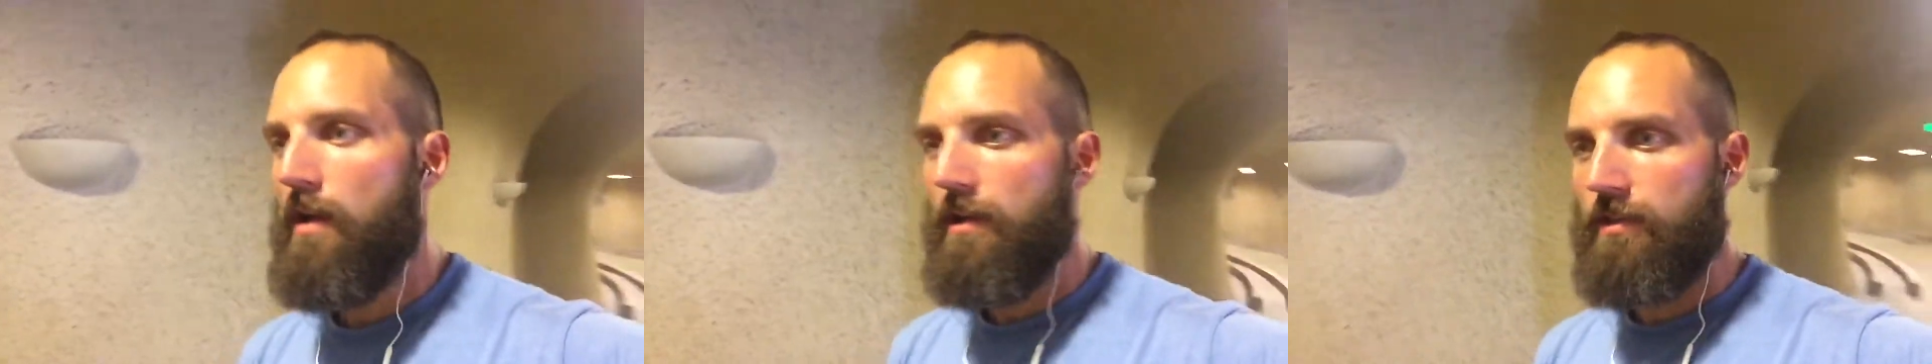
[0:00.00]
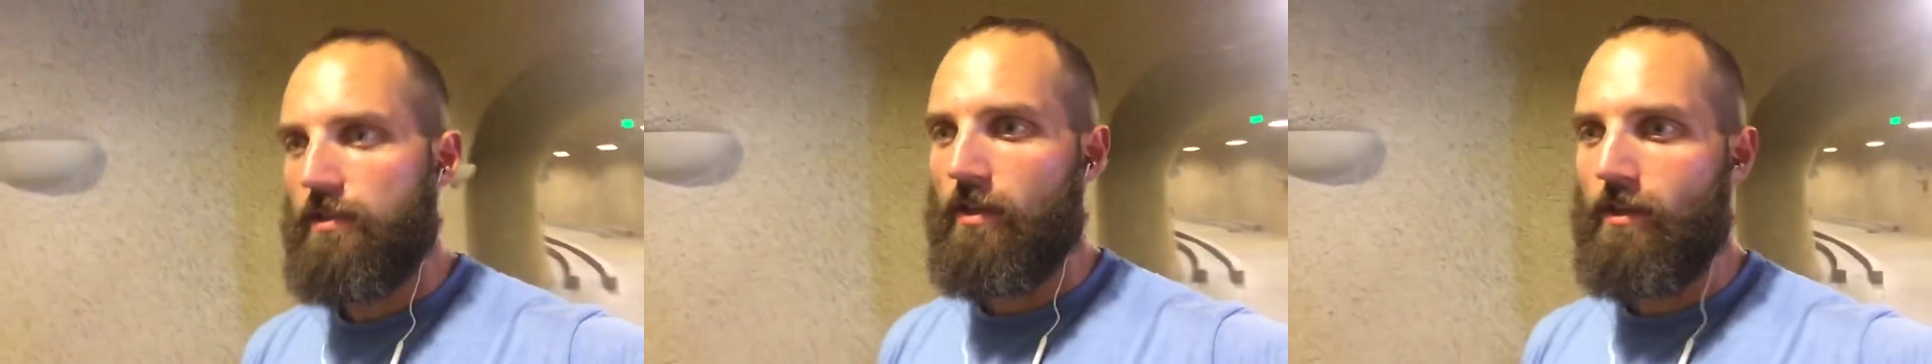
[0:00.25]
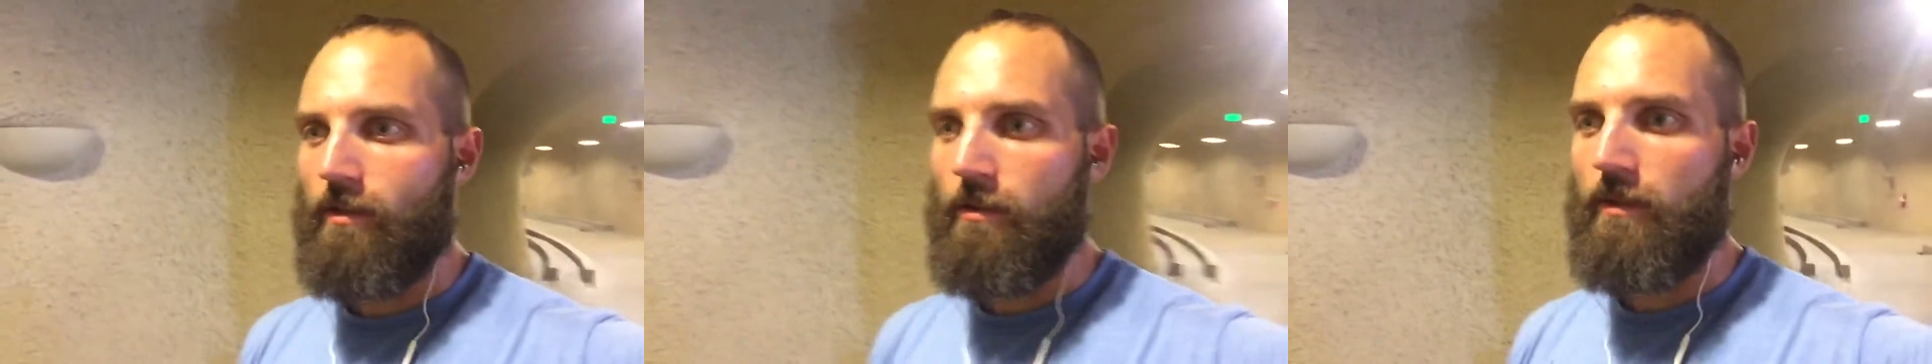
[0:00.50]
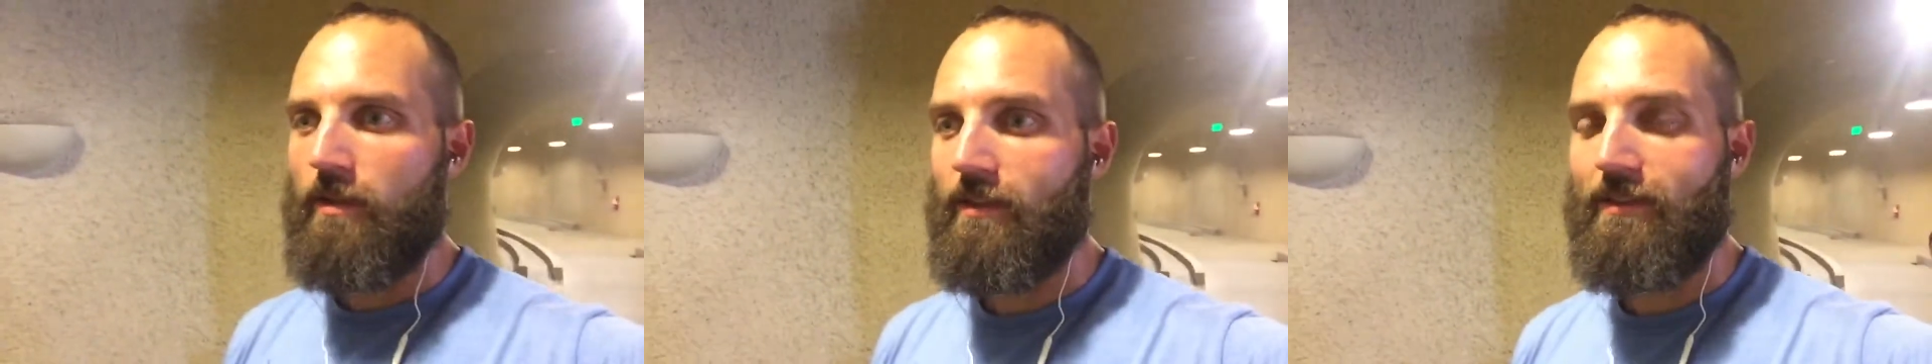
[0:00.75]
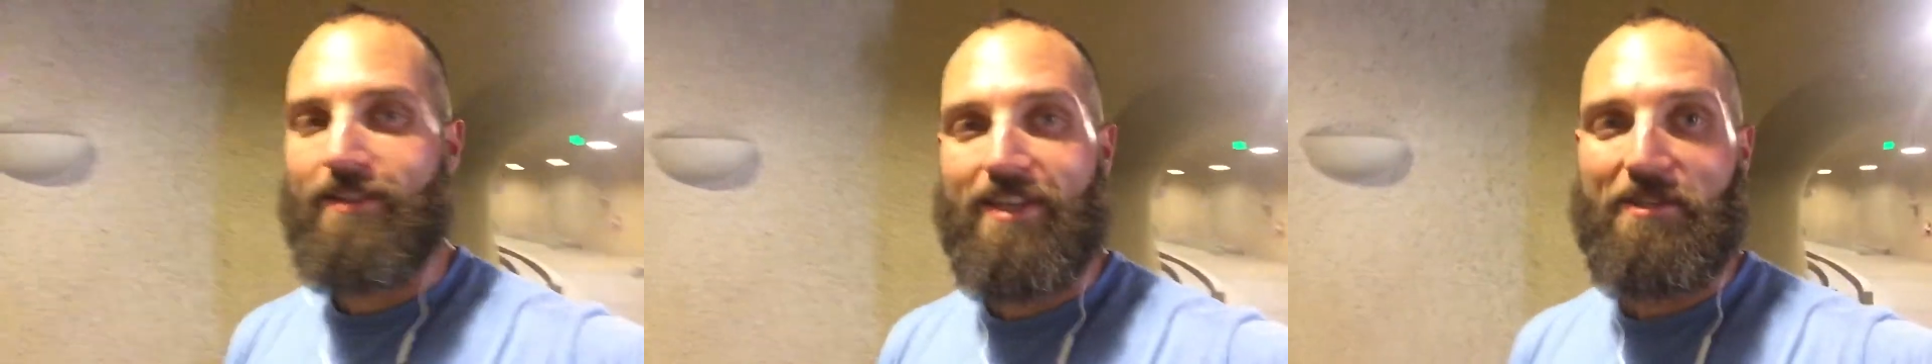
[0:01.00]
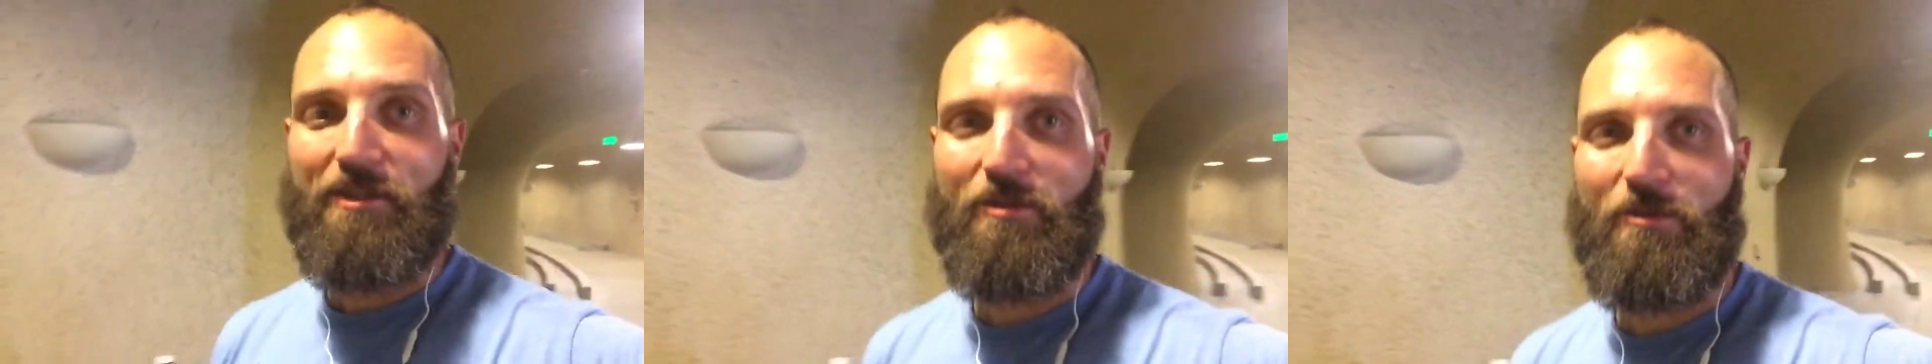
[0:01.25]
So it's
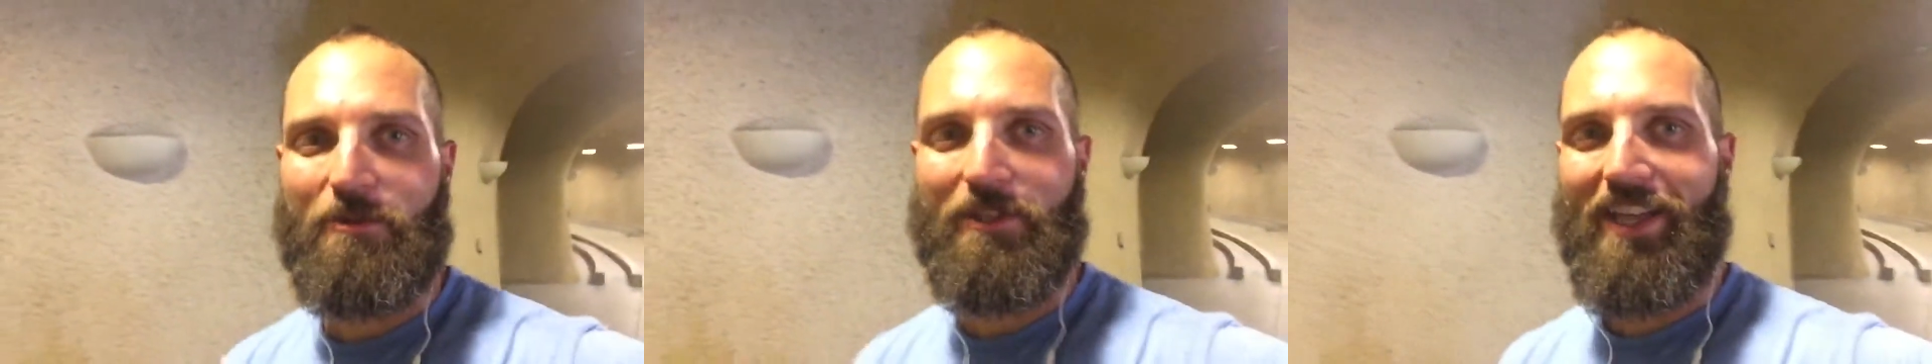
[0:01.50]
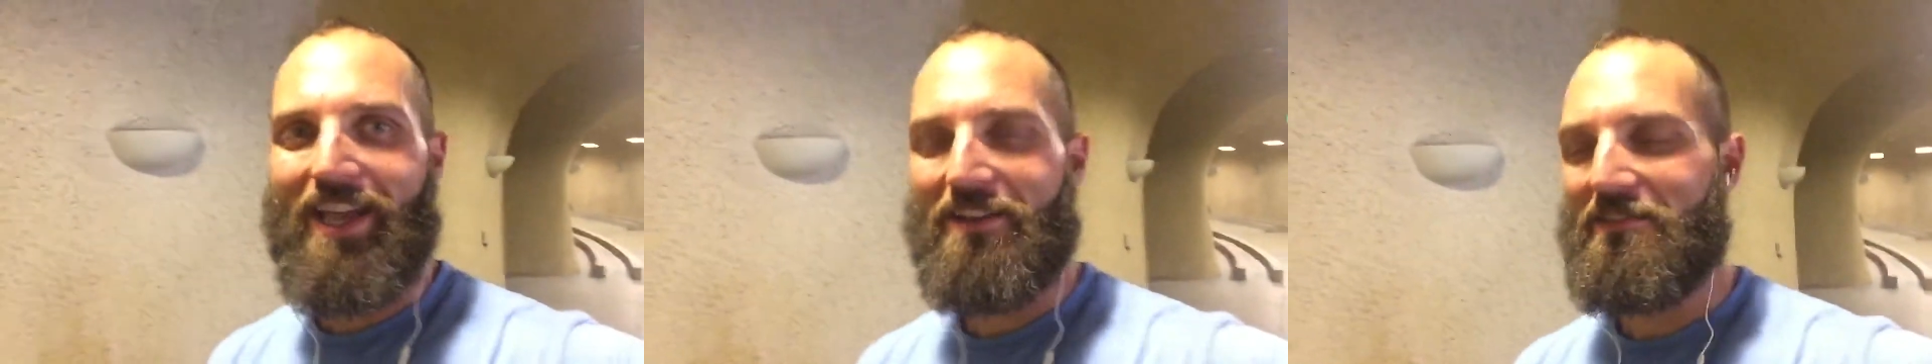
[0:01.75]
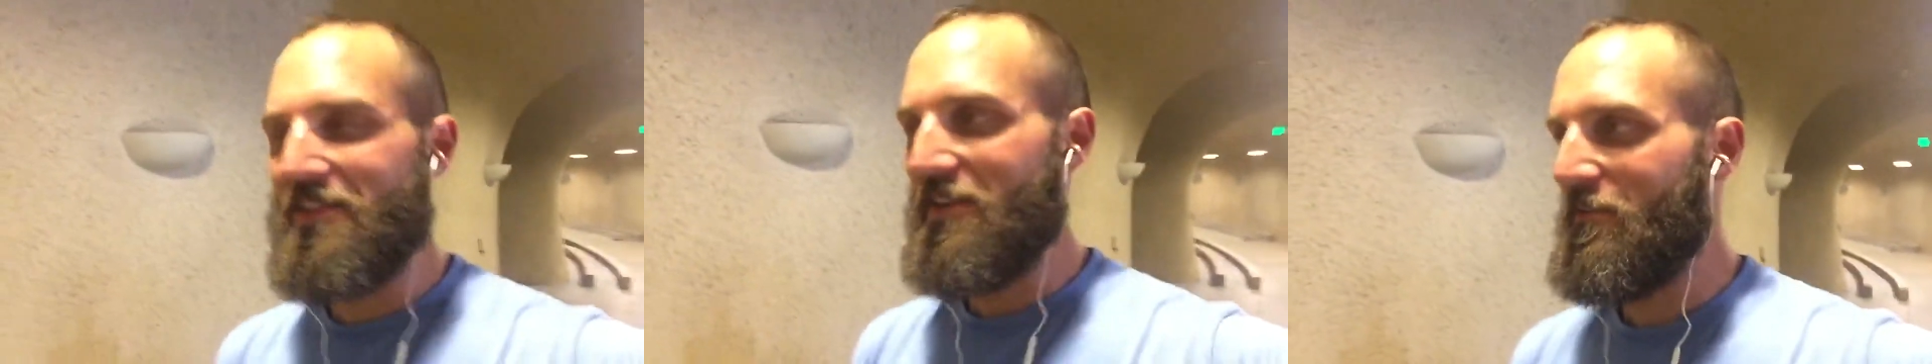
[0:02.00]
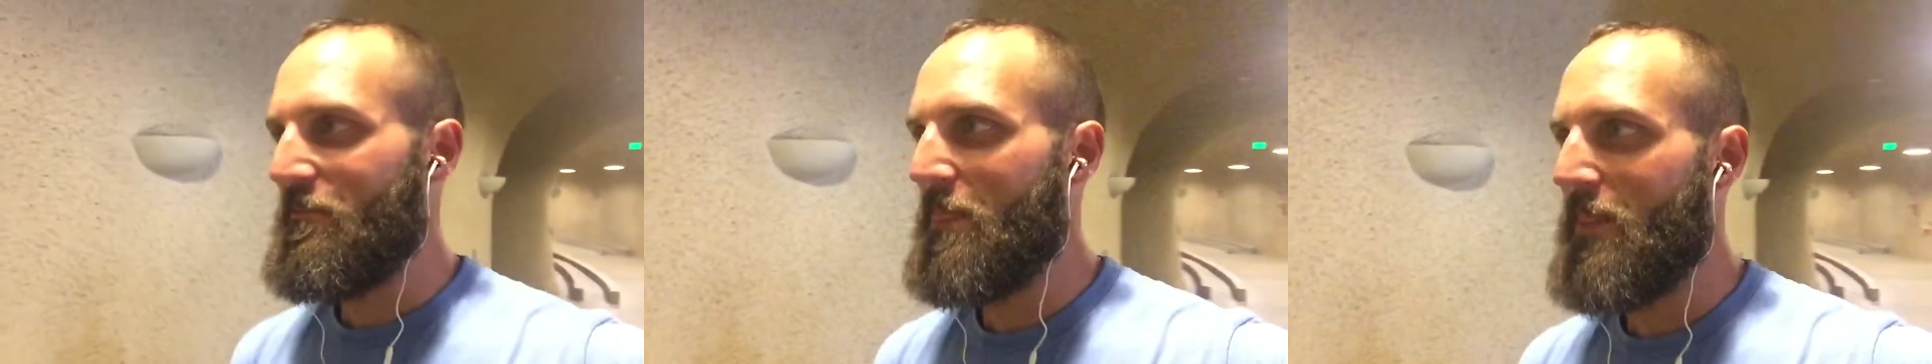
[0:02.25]
nice and cool in the cave though.